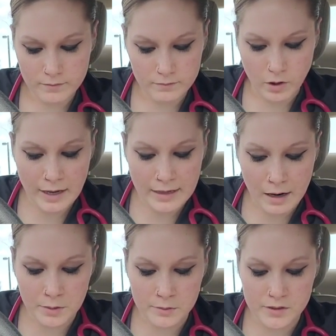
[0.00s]
Right
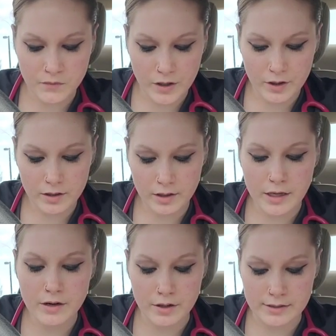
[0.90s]
now, it was very
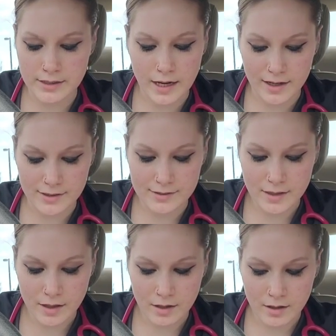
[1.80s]
clear in his eyes.
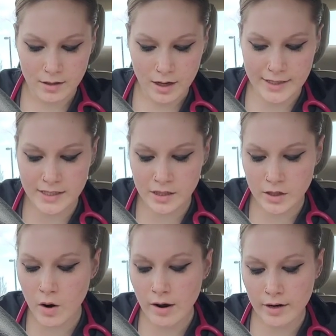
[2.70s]
I didn't
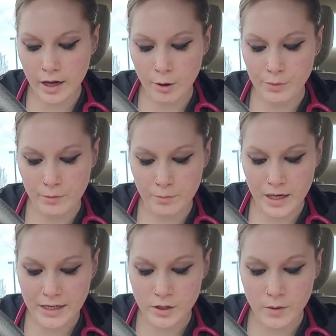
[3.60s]
know how to help him,
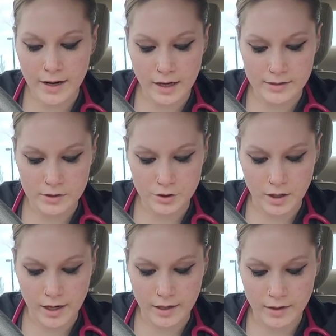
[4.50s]
but I knew I had to
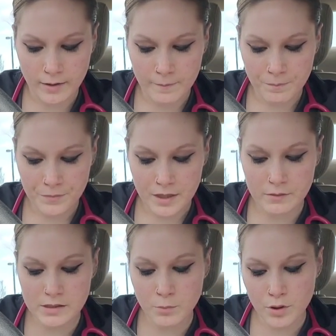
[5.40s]
try. It
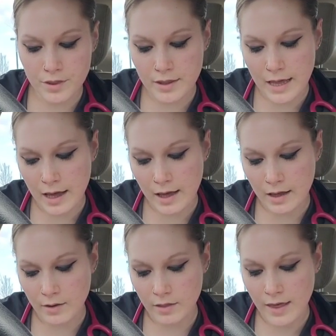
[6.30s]
was more than that
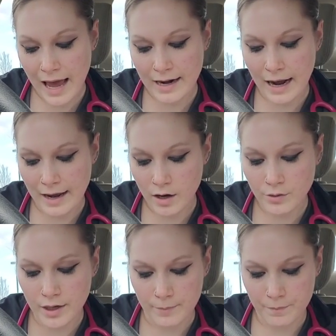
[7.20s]
that I
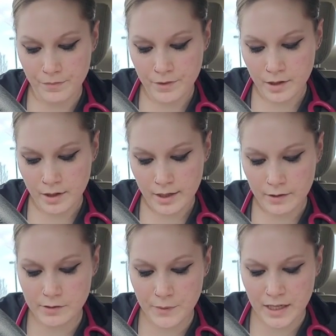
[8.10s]
owed him.
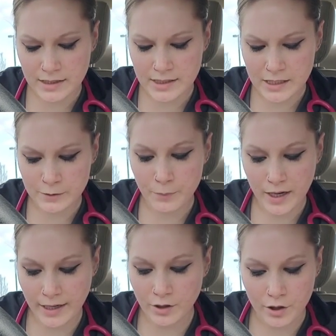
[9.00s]
It was because his
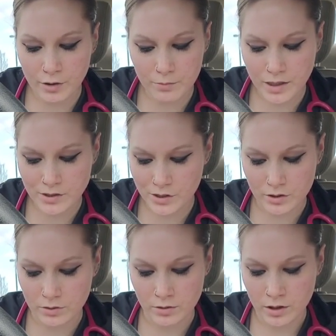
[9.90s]
pain hurt me
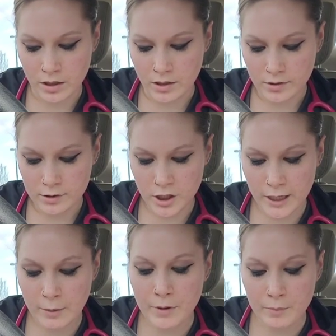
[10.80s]
too.
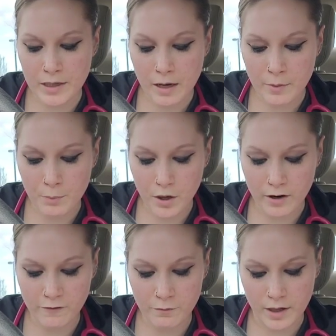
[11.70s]
Jacob had become a
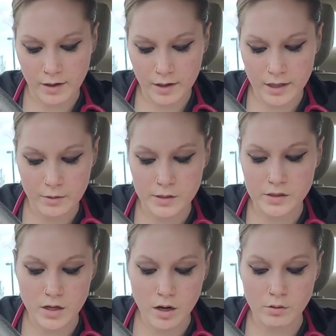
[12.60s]
part of me, and there was
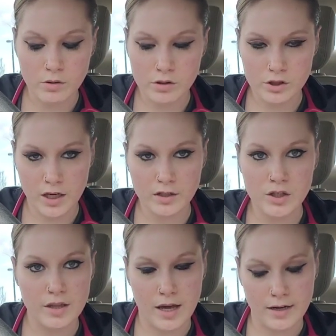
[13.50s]
no
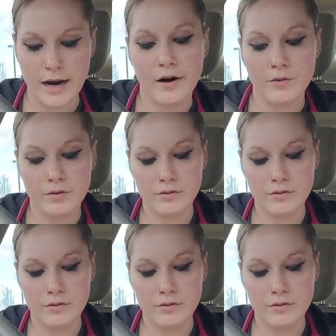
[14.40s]
changing that now.